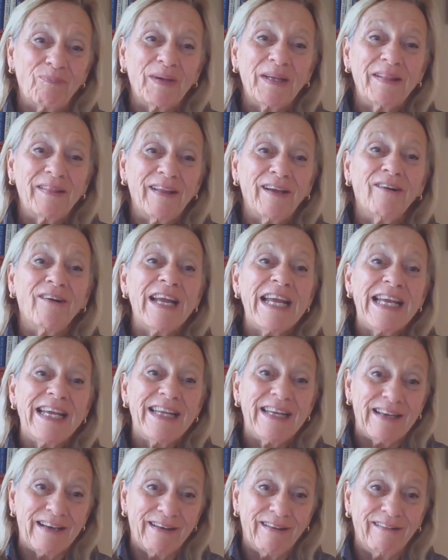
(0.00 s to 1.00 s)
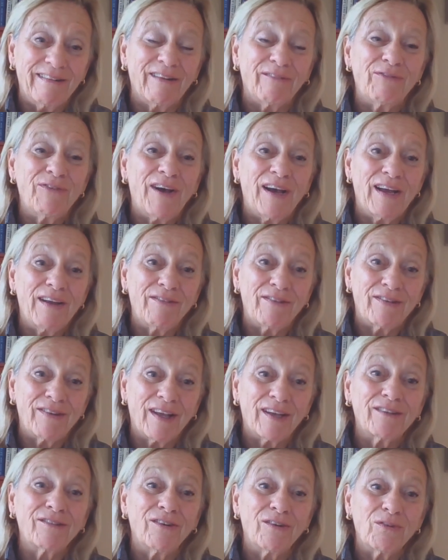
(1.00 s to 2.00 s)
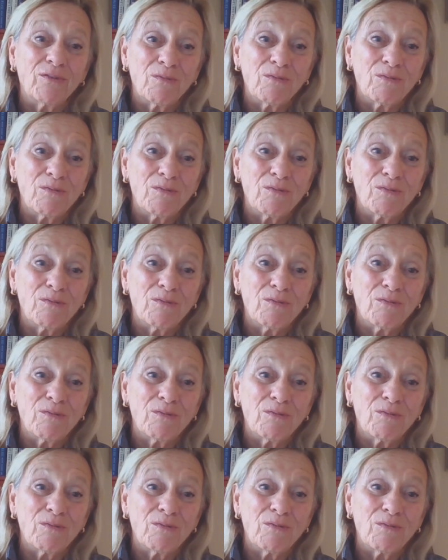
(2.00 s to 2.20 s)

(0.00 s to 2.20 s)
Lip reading: but they're in the 5 sectors